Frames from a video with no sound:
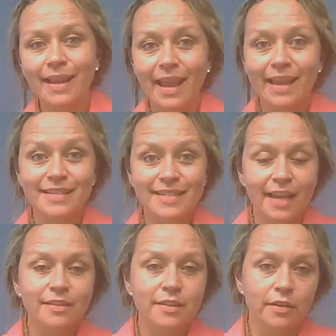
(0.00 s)
in
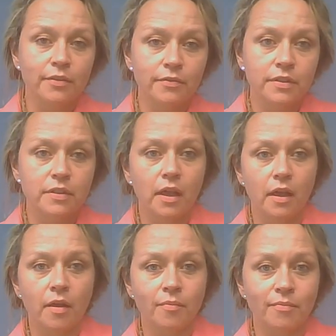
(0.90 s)
incentives
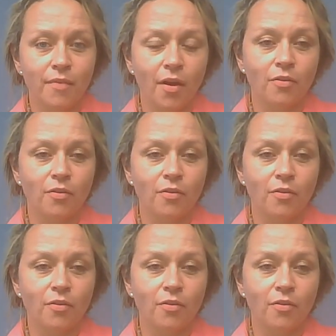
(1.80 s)
um,